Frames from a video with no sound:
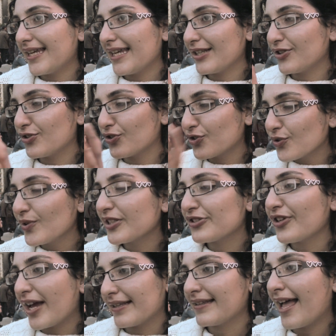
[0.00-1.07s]
he'd do
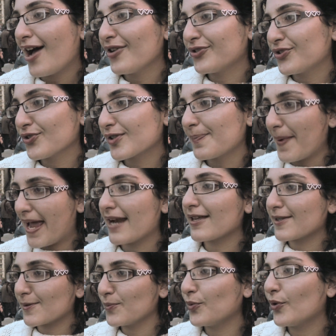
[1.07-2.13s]
it right now to spare
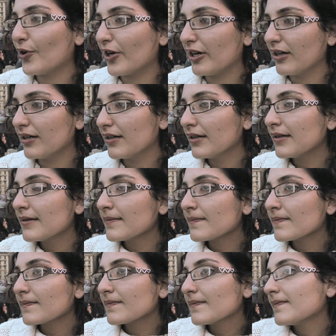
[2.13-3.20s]
us more
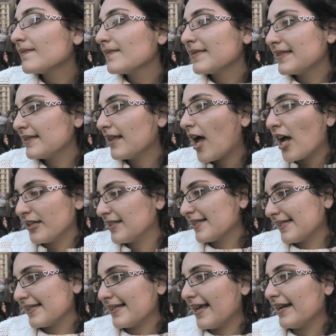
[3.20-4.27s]

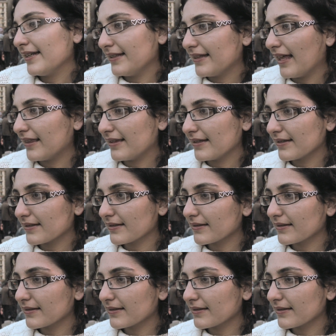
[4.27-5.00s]
unnecessary death.